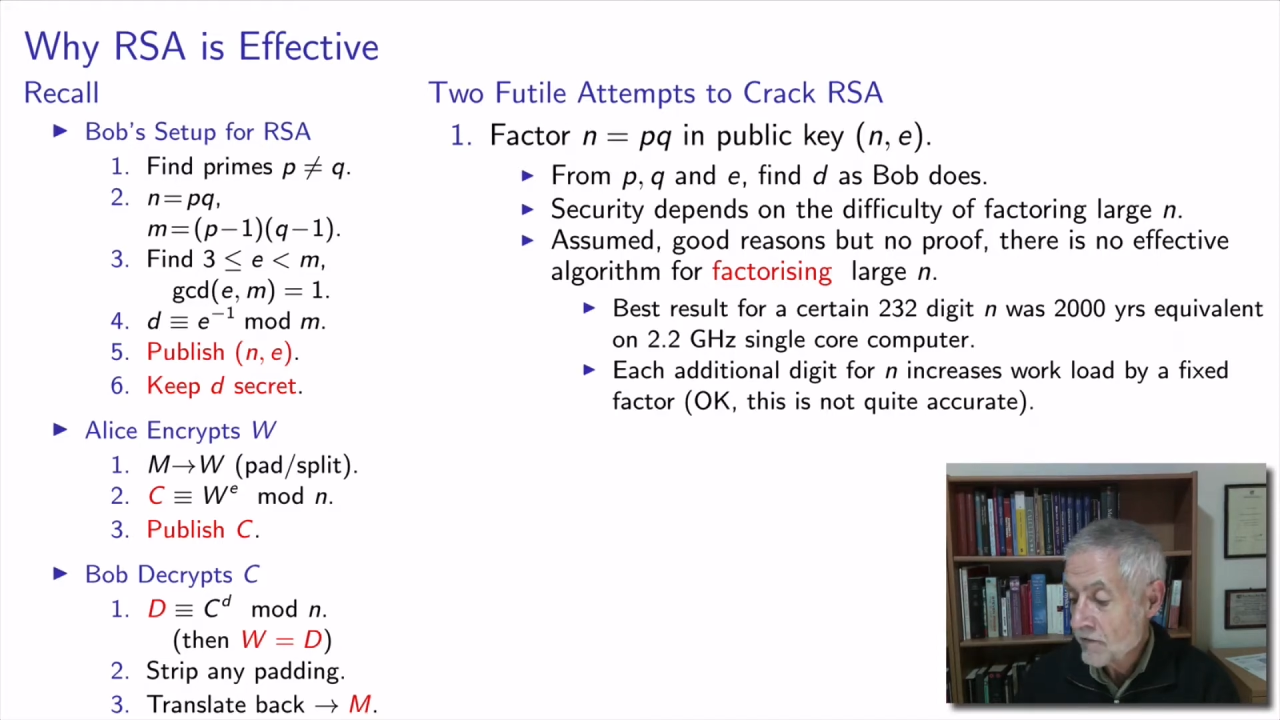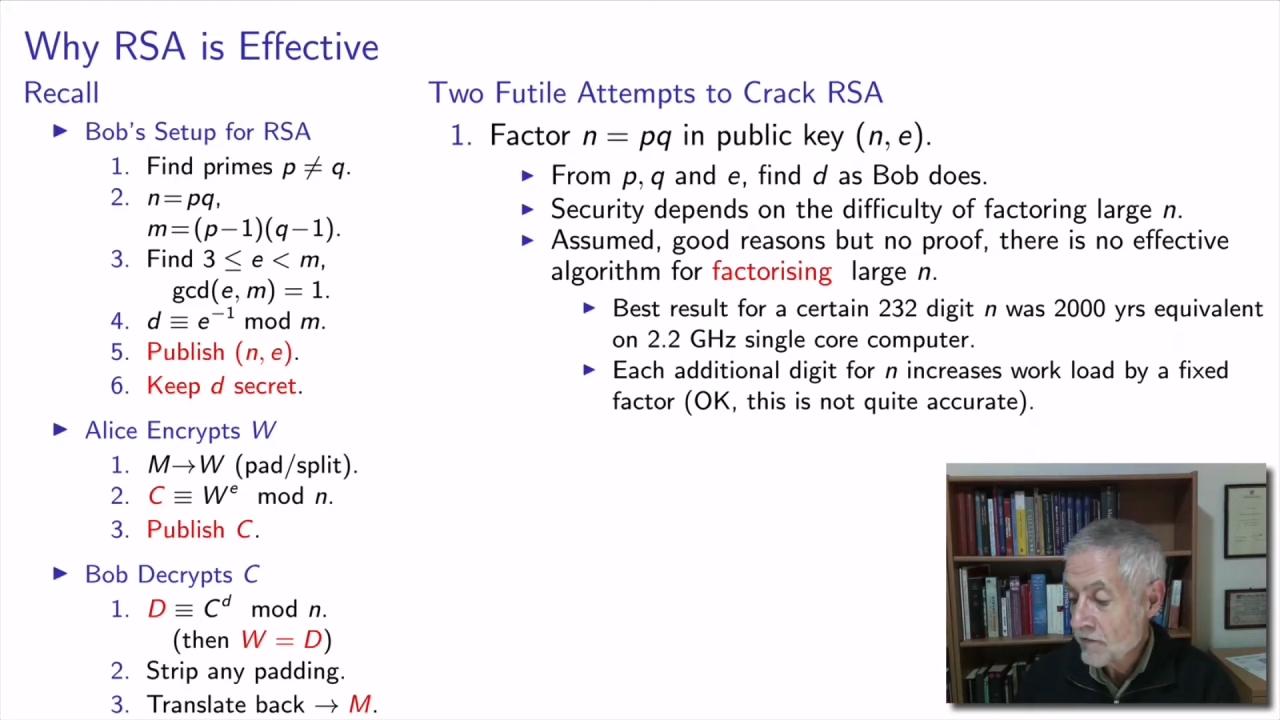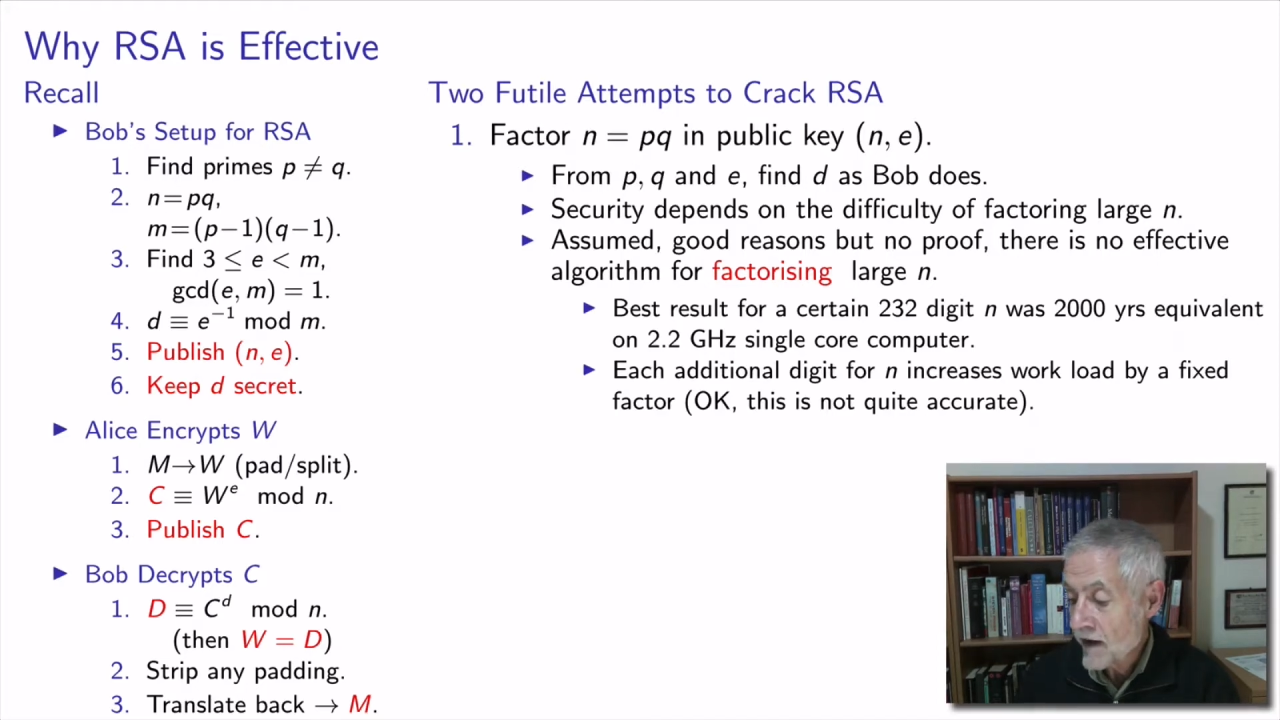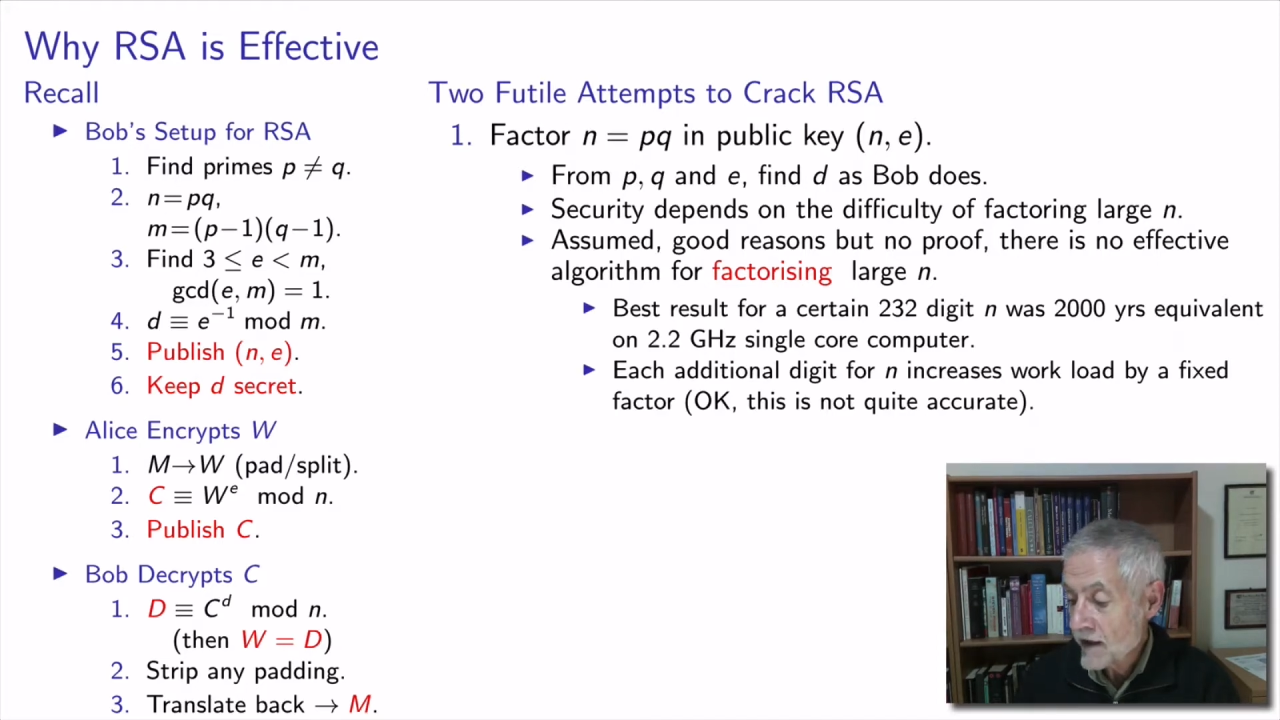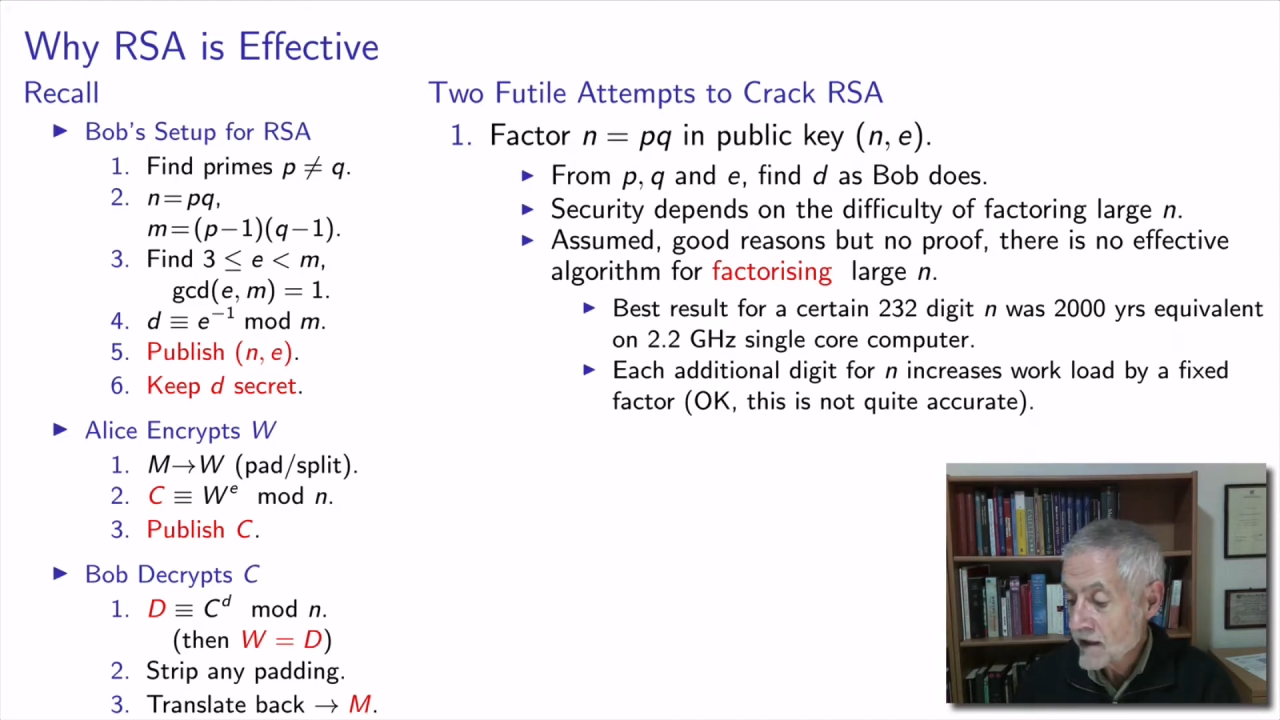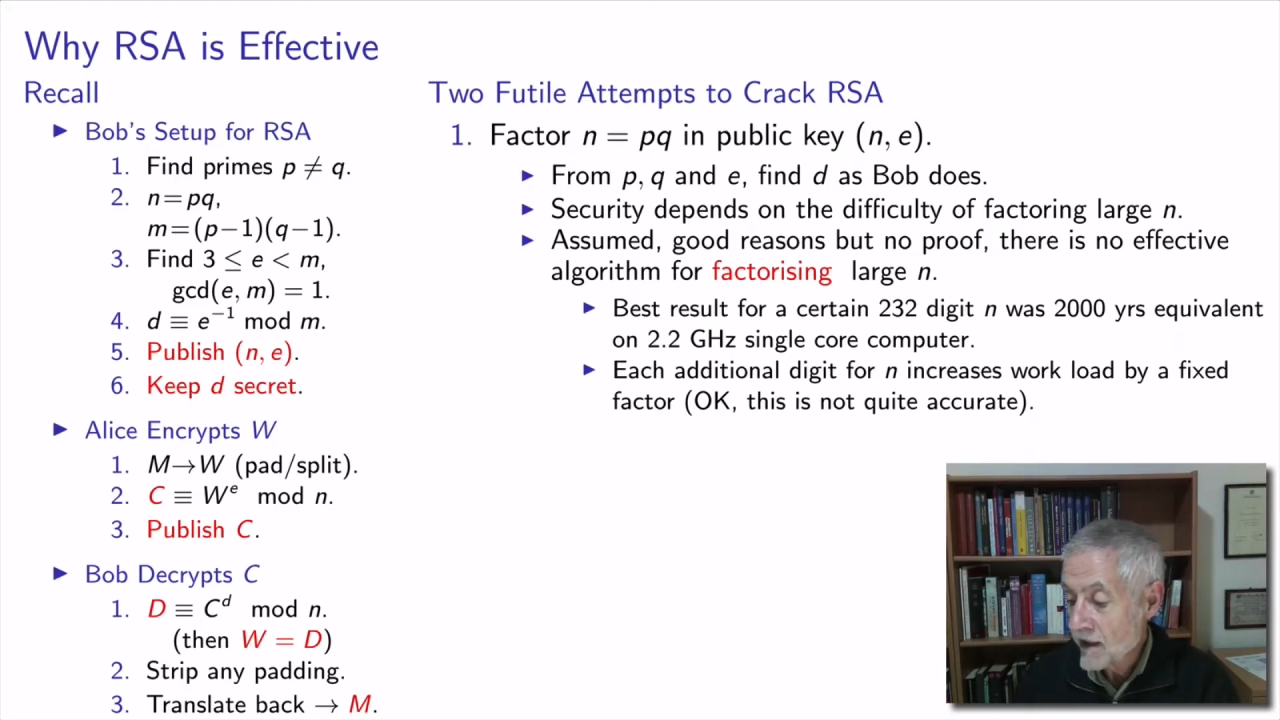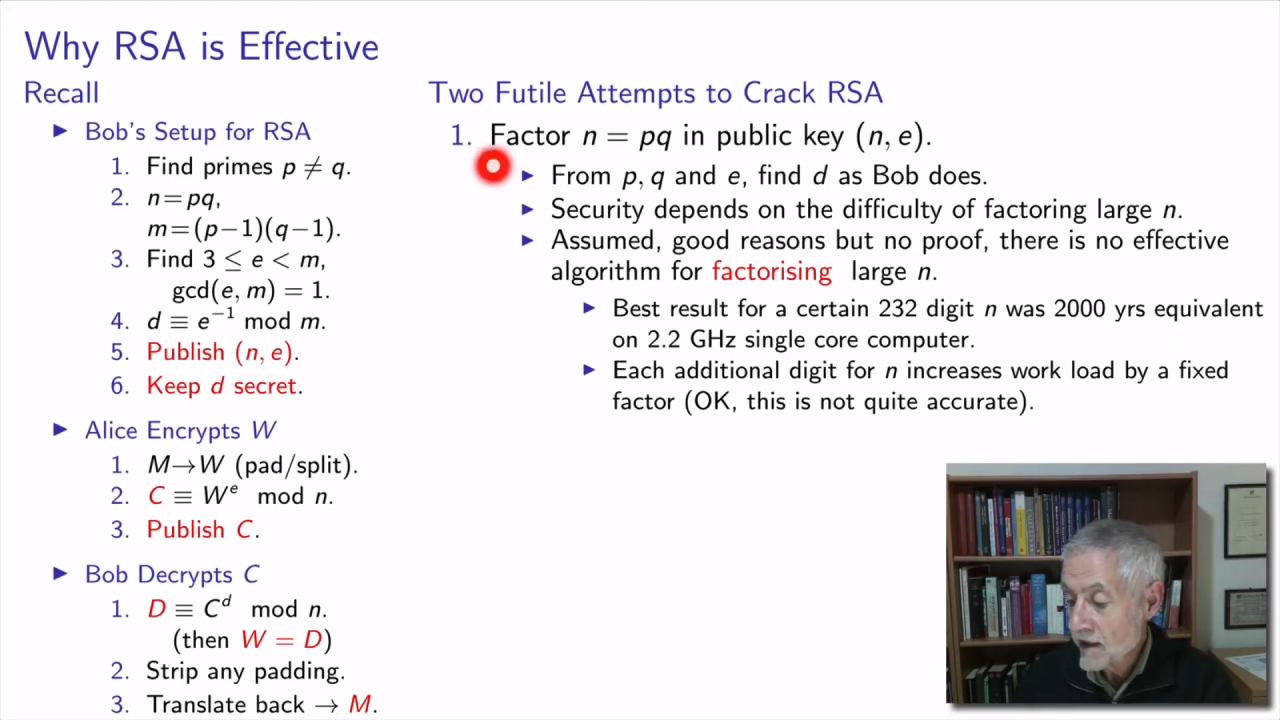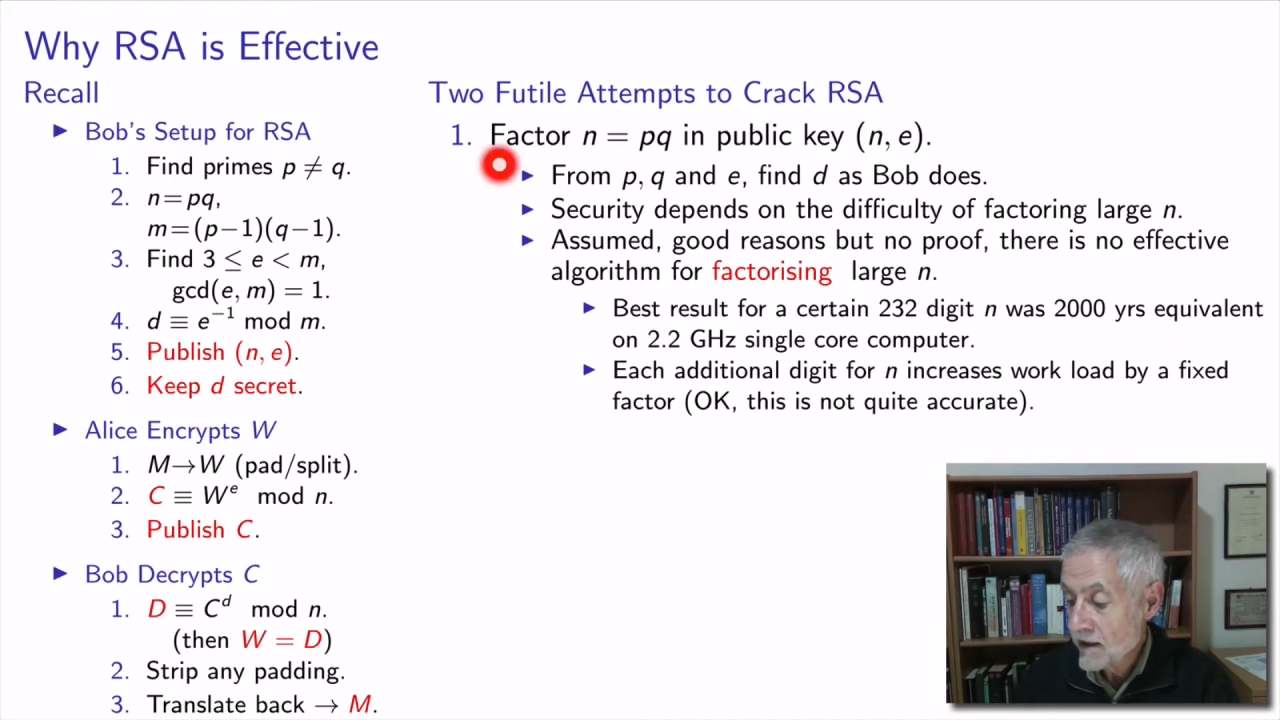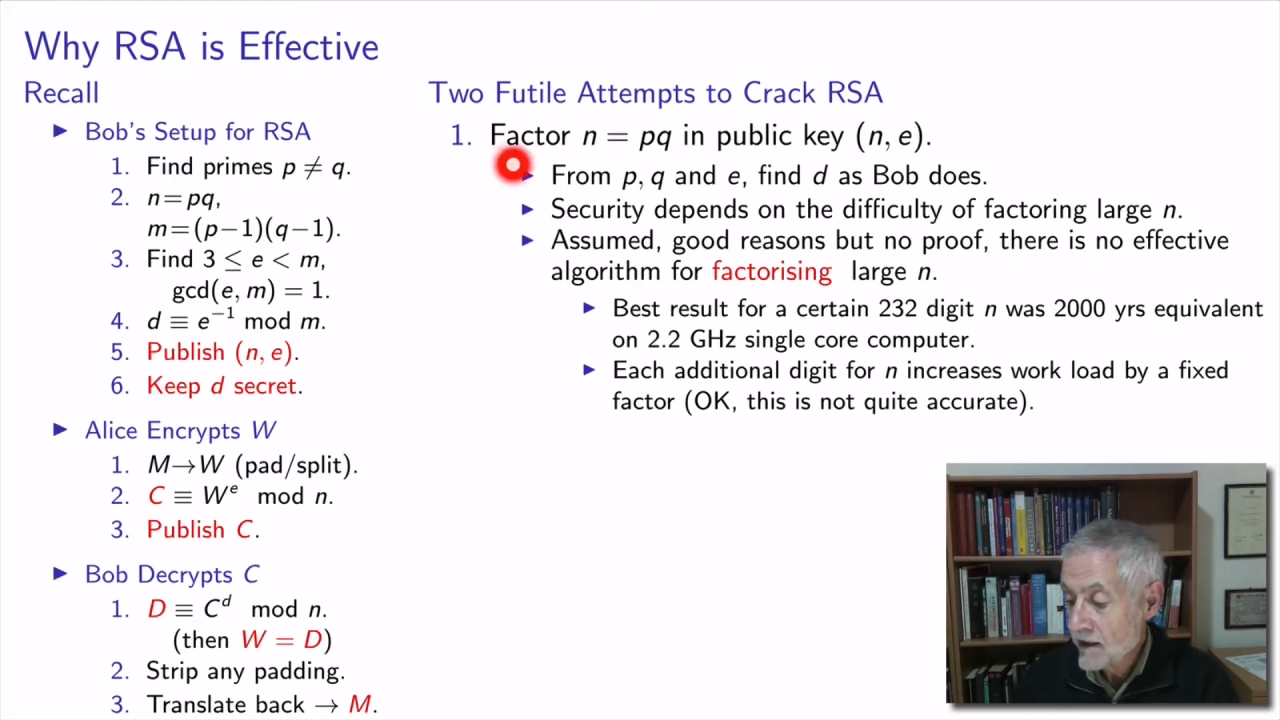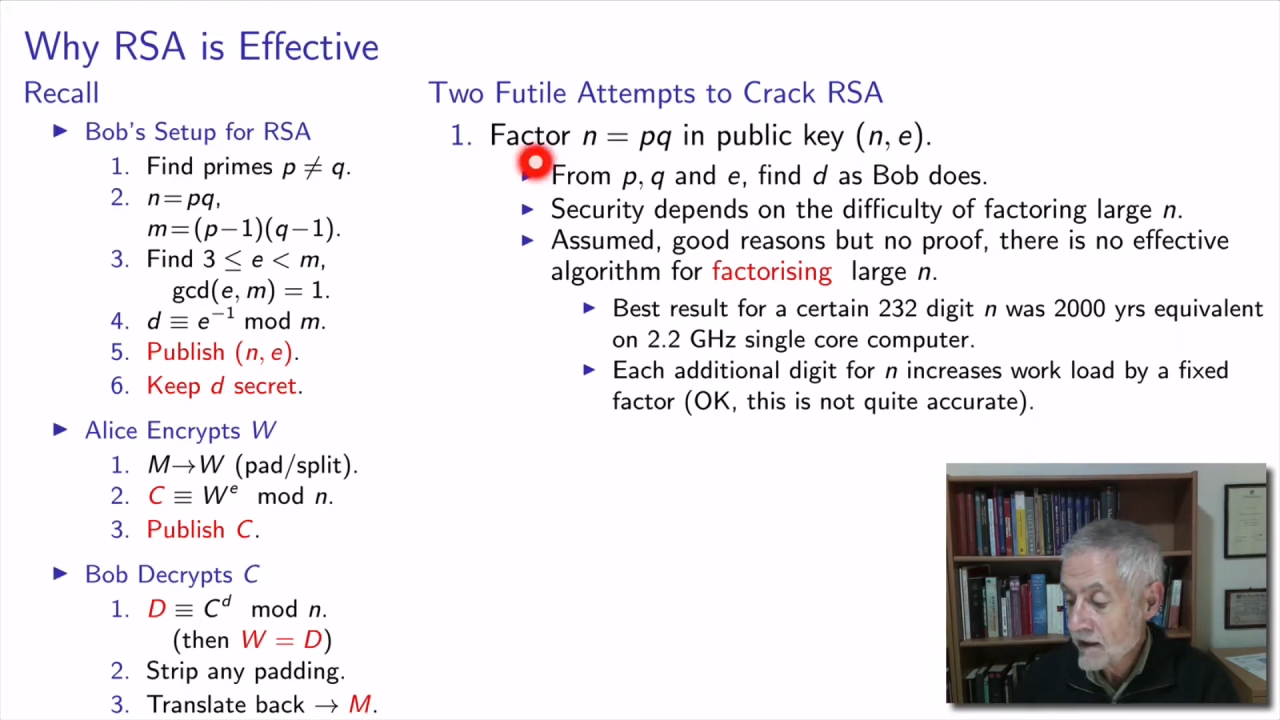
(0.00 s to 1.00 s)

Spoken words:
factor